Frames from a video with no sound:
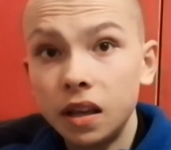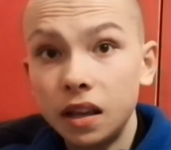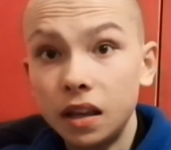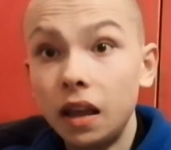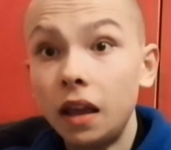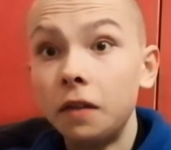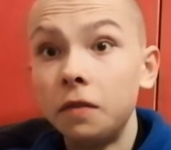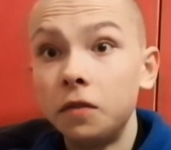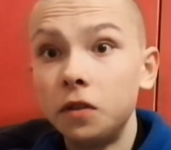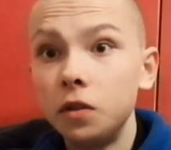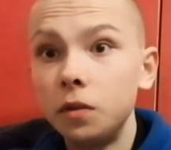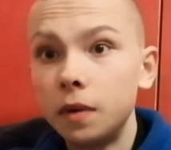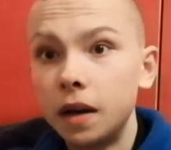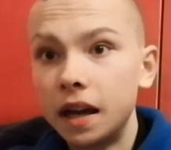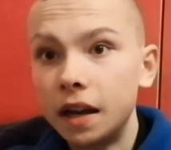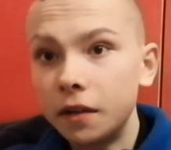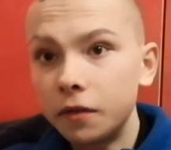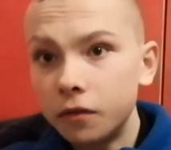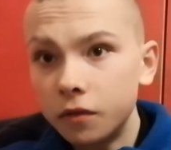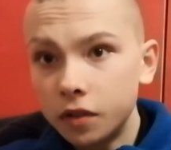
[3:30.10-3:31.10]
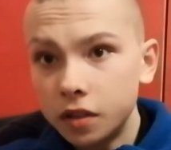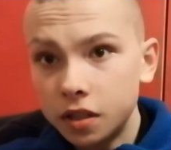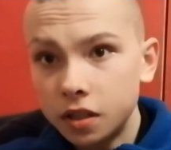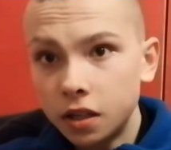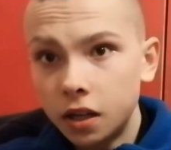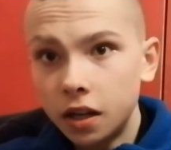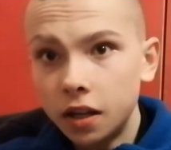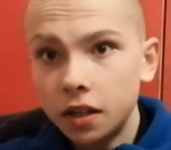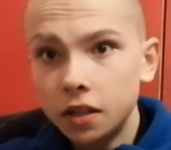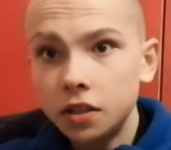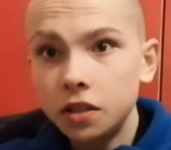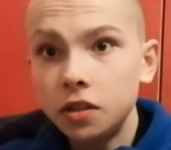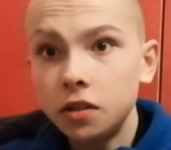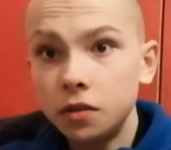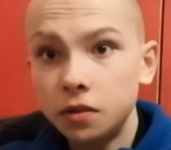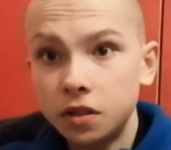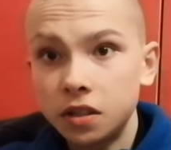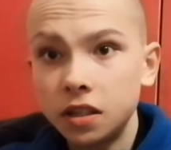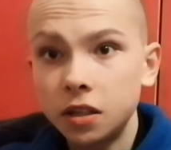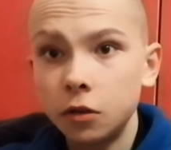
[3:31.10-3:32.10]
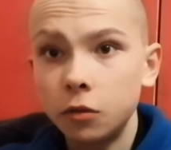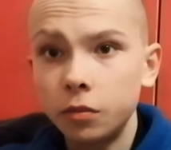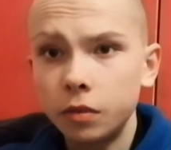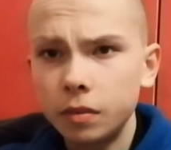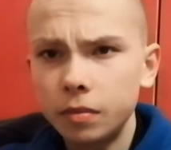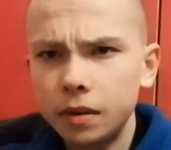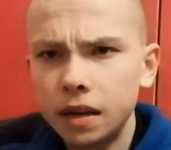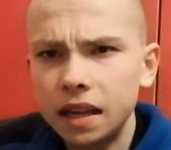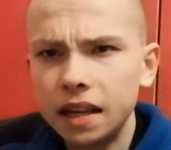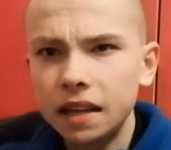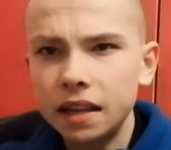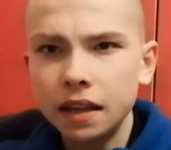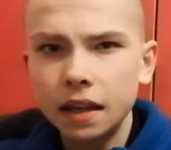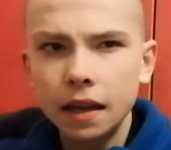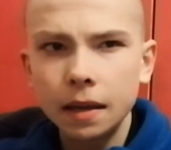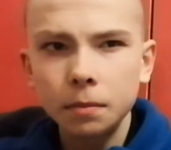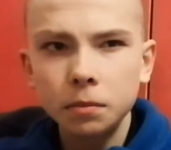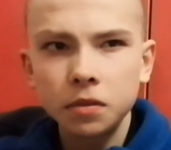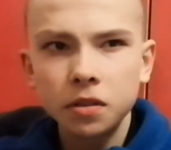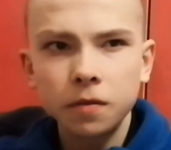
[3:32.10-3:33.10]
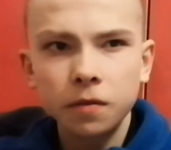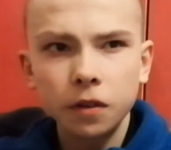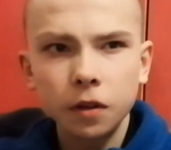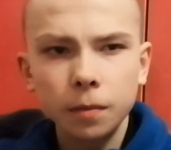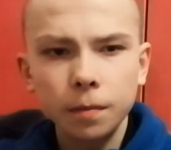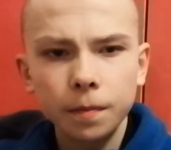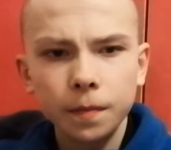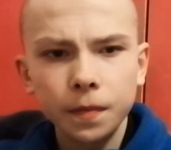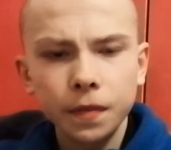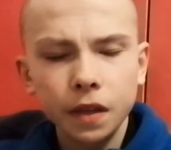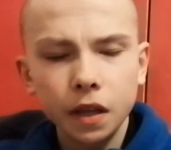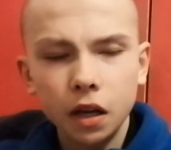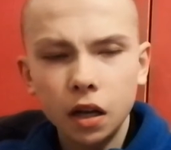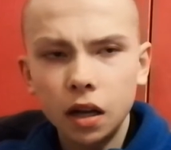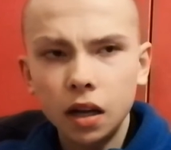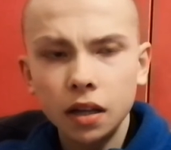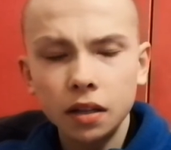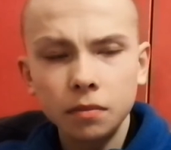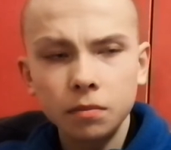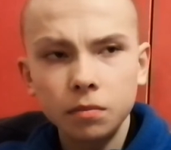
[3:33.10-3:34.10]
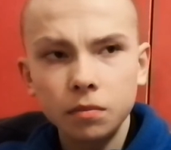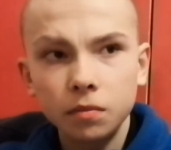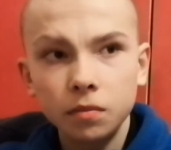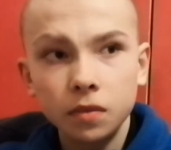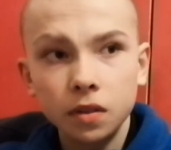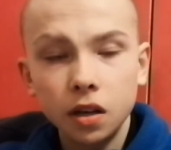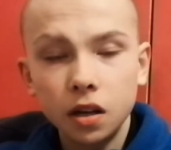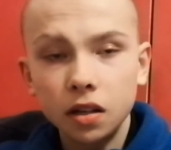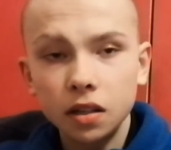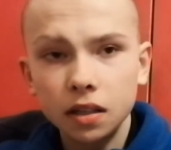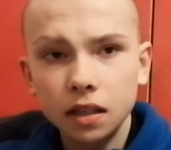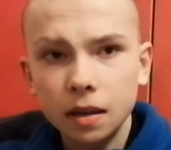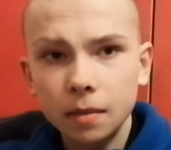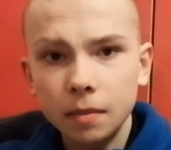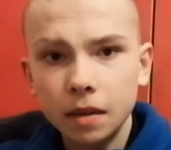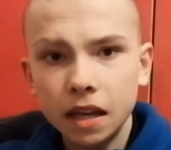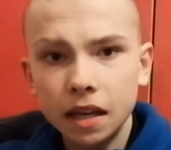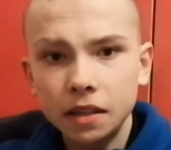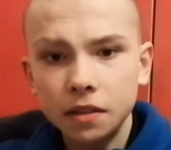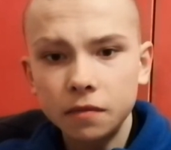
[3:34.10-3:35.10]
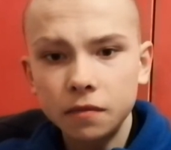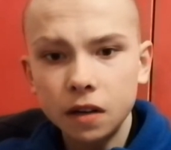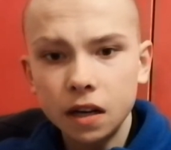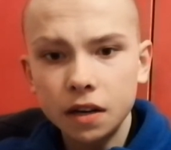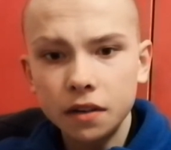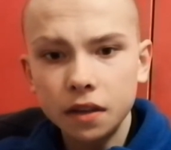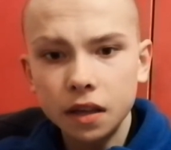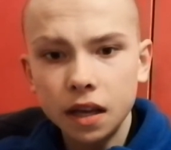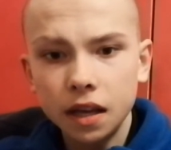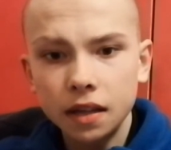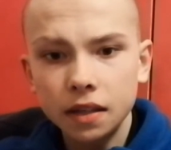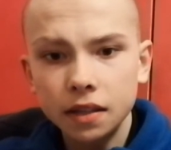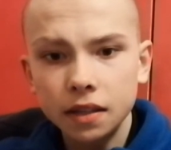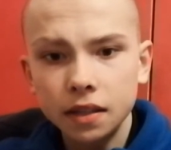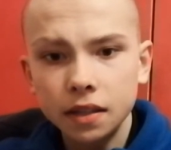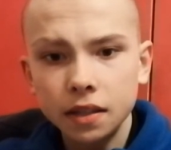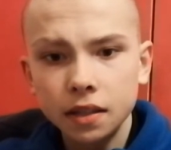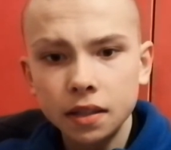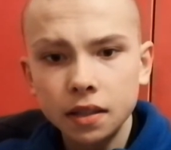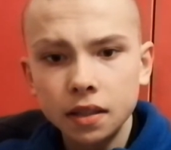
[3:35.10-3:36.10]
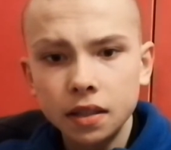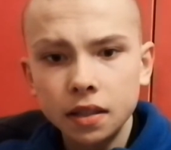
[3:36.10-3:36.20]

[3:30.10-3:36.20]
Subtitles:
if you hadn't retired, you'd still be playing games for them. I can't get my head around that.